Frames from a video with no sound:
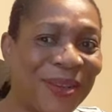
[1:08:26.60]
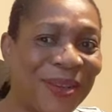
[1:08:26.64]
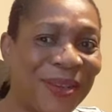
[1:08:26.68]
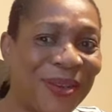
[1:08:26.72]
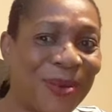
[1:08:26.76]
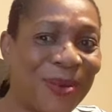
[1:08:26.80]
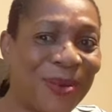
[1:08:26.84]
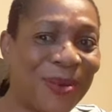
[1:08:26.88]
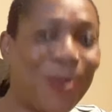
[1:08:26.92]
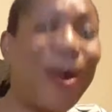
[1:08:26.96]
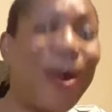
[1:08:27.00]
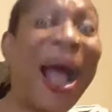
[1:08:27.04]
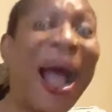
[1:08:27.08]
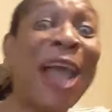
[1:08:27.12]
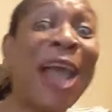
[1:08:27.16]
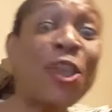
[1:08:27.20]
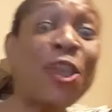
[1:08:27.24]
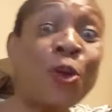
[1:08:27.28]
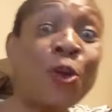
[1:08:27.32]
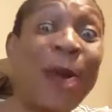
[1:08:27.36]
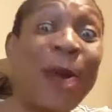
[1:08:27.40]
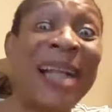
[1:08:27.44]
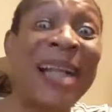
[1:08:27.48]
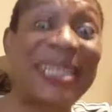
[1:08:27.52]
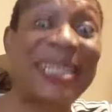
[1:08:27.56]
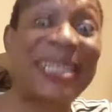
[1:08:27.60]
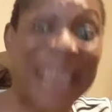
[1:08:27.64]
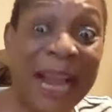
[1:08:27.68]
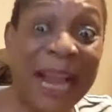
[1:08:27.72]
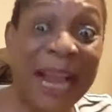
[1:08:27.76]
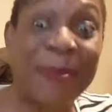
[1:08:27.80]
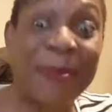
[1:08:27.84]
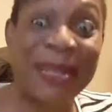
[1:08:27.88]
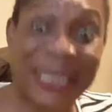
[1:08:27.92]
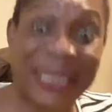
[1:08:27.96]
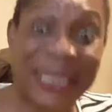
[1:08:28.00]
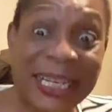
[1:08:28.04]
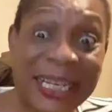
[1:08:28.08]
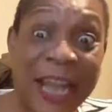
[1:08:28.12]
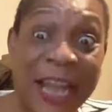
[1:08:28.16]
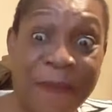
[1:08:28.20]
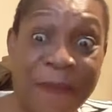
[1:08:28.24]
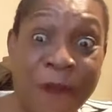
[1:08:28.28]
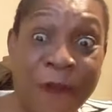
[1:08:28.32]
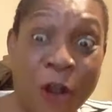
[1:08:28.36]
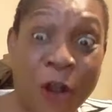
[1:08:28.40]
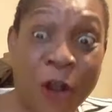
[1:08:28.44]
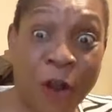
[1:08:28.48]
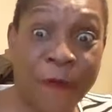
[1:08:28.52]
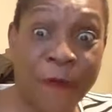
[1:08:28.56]
Why you want to tell me today
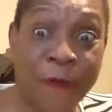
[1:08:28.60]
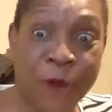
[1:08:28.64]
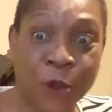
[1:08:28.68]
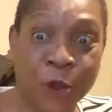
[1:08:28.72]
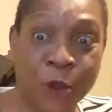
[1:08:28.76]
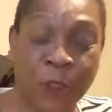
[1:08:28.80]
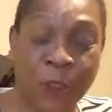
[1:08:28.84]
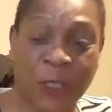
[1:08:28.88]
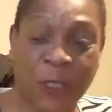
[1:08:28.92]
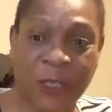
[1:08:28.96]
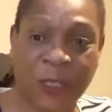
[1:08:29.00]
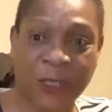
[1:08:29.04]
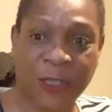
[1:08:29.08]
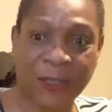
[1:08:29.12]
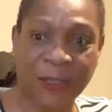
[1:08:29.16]
for go vote?